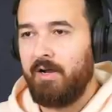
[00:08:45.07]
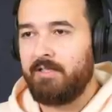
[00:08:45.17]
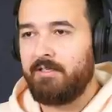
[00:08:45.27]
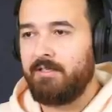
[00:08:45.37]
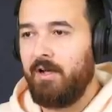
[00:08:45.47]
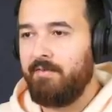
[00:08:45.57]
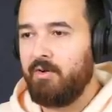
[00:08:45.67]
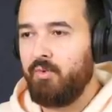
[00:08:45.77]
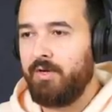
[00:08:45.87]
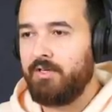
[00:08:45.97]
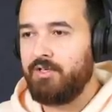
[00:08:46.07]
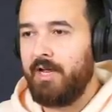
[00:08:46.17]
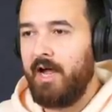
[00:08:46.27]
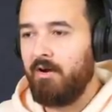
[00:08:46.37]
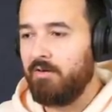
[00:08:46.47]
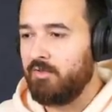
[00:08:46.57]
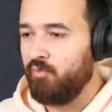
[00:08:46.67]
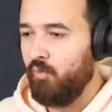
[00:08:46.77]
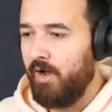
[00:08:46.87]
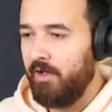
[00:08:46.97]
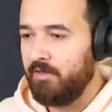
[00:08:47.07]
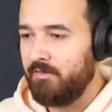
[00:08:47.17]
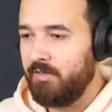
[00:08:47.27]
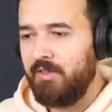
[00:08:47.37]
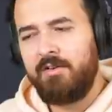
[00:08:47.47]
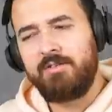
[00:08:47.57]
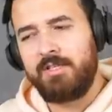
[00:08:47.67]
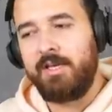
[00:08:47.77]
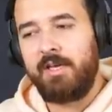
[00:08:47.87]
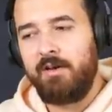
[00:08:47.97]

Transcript: right, let's just go have a quick shower as well, because we're a little stinky.